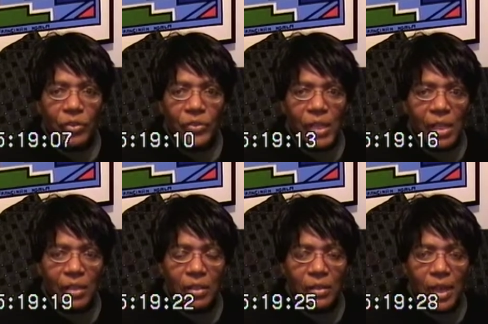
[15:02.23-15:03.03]
sale
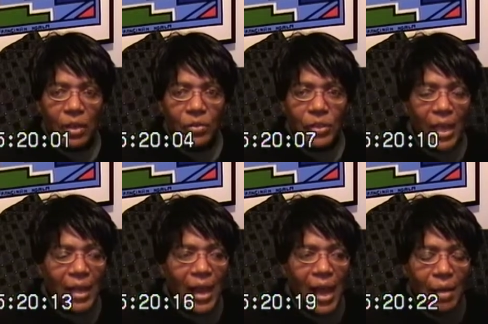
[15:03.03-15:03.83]
of this house
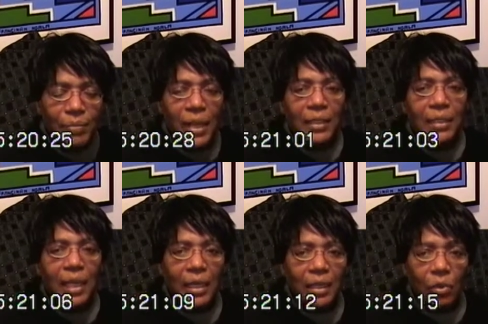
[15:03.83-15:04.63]
and I'm not
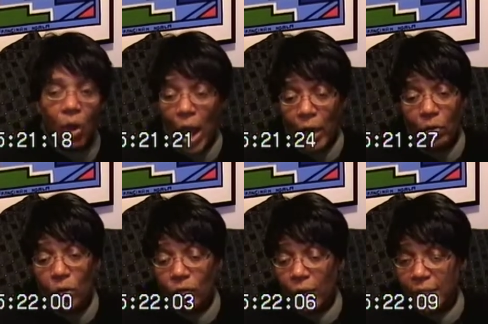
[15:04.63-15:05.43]
getting, I don't
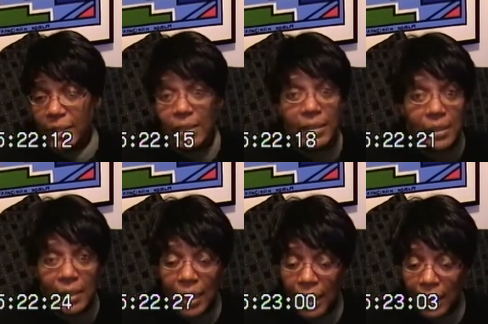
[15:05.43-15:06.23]
know if my sister
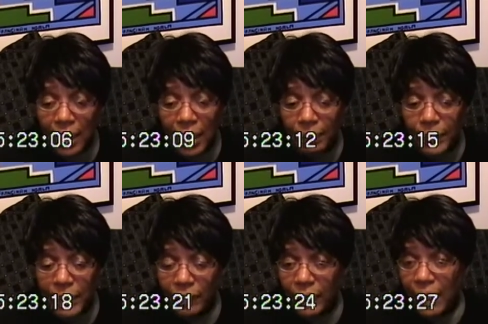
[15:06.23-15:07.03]
got a copy
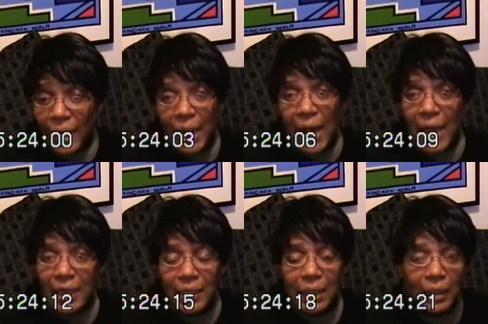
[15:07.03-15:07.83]
of it. I
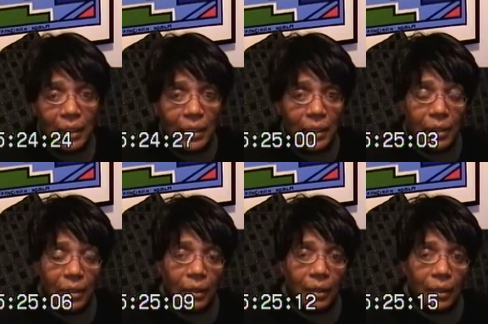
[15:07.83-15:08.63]
didn't get
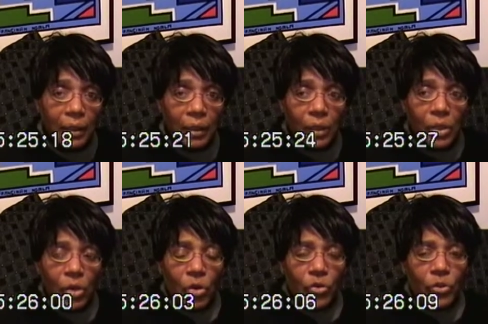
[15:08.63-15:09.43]
anything.
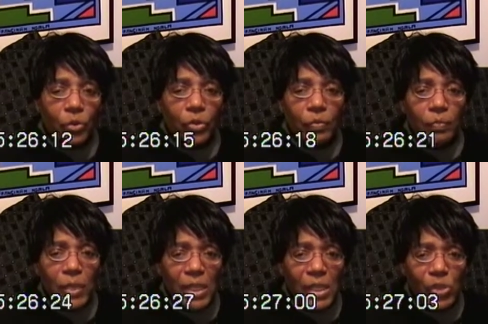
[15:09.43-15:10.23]
So to
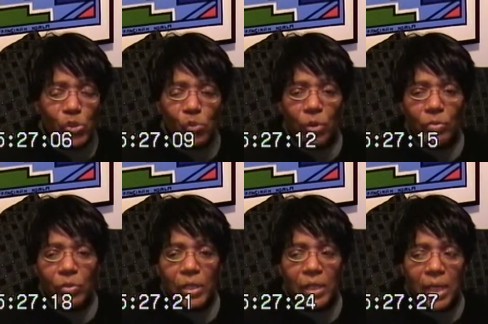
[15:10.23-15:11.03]
me,
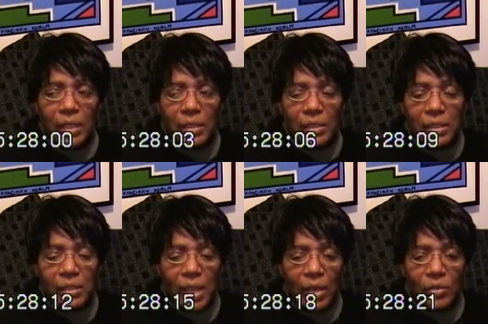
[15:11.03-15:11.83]

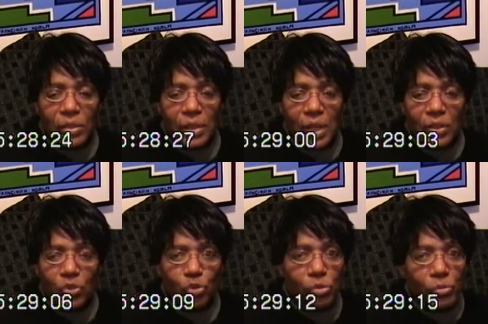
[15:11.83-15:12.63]

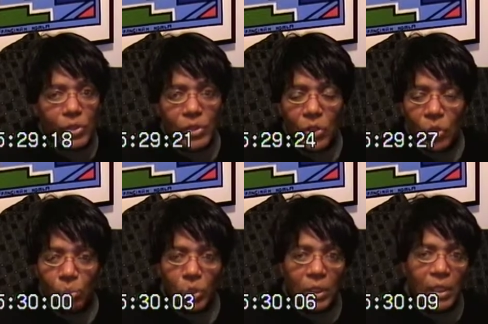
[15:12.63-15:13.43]
$296,000, true, it's in the
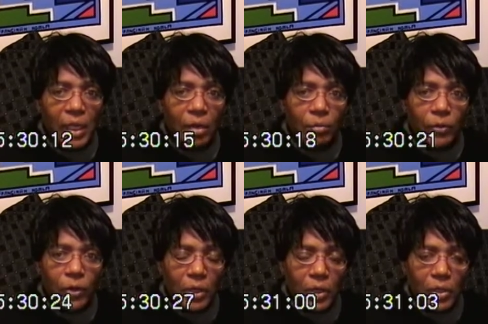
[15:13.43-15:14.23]
boogie down
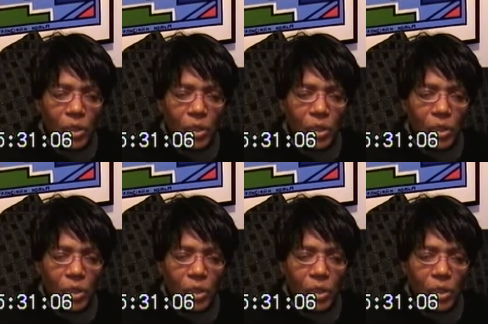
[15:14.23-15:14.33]
Bronx,